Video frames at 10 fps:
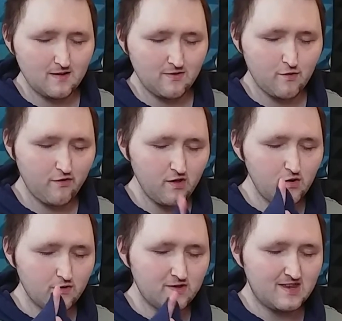there's a
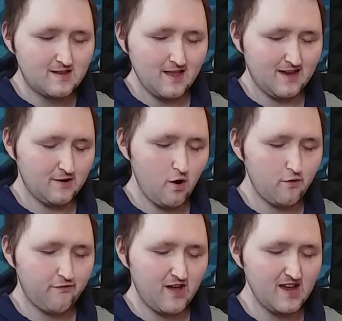little
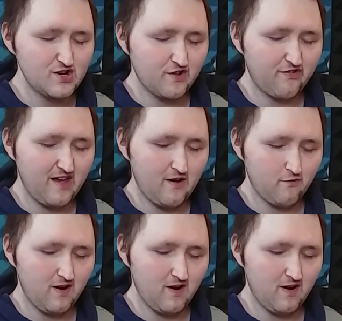notification sound,